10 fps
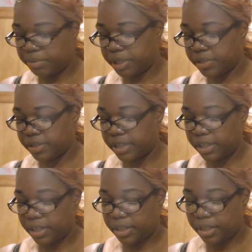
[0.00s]
Mix that
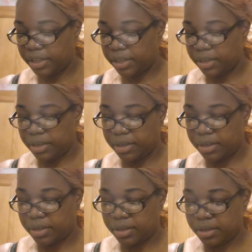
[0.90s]
in.
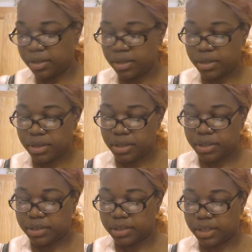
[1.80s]

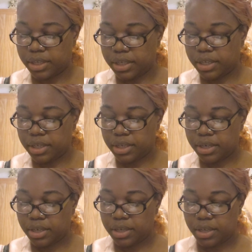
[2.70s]
Mix that
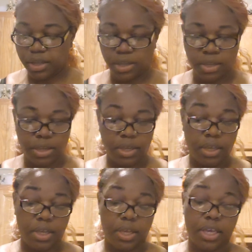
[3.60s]
in.
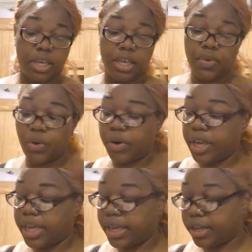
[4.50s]
And we're going
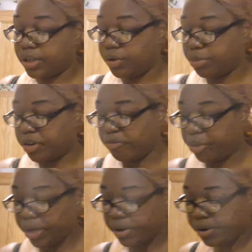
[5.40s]
to add a little bit
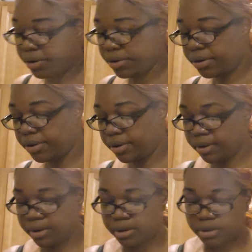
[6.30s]
of butter
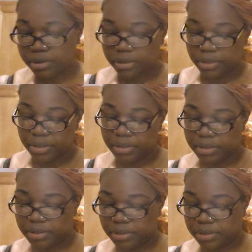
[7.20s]
to
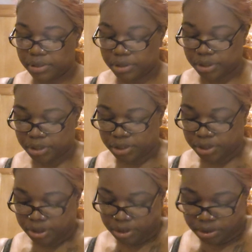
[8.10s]
this.
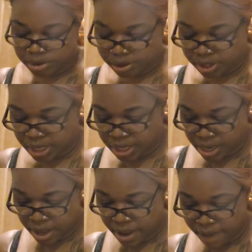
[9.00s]
Not
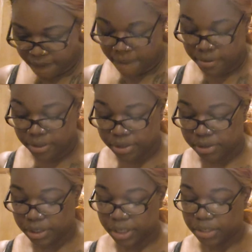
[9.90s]
a lot,
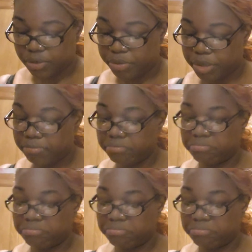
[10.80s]
literally a little bit.